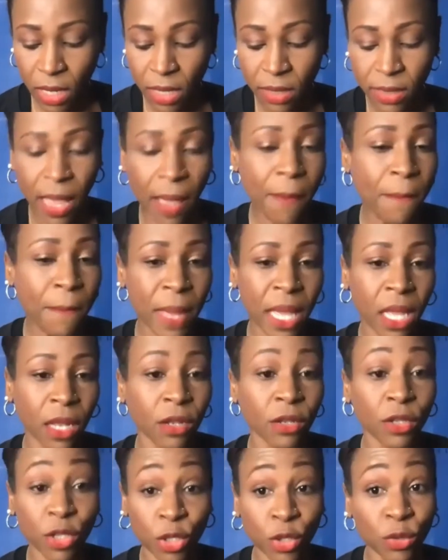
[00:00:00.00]
that
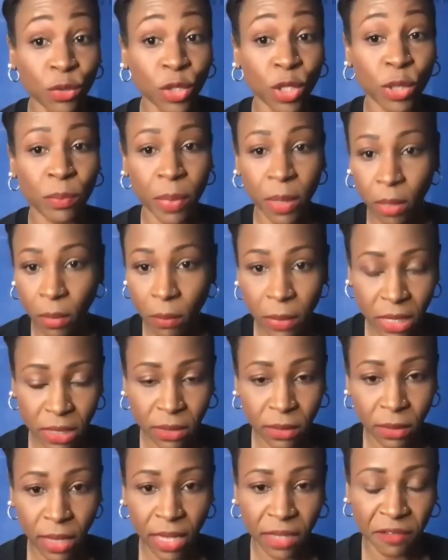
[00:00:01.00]
men do to build
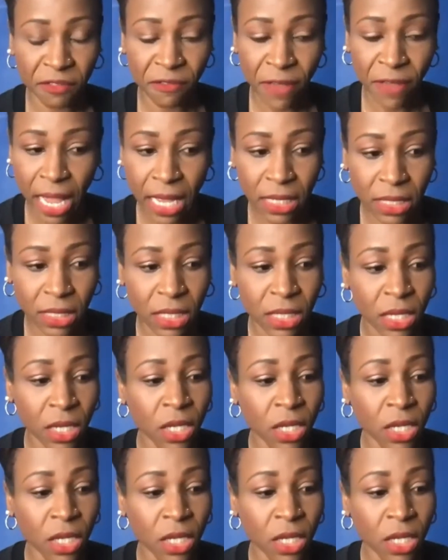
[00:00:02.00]
muscle as fast.